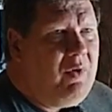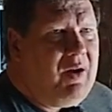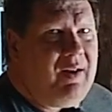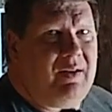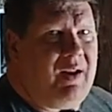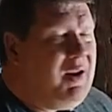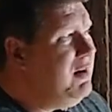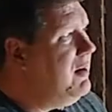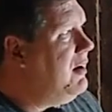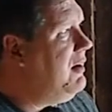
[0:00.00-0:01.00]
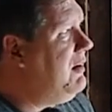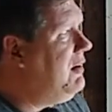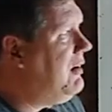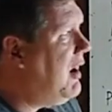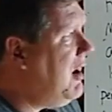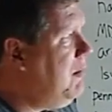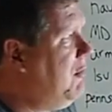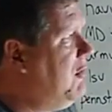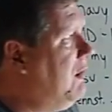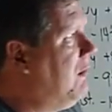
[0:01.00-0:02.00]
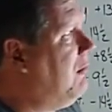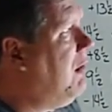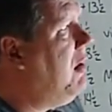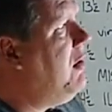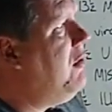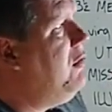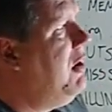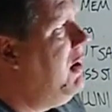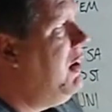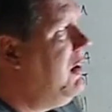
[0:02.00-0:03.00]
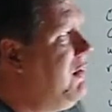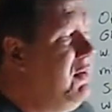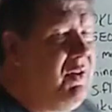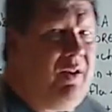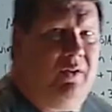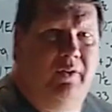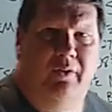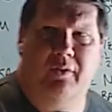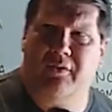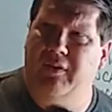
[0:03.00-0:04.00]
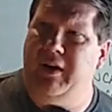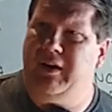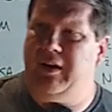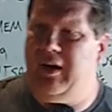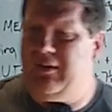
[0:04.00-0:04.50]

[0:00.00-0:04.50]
8, 9 games in a row? Didn't they lose like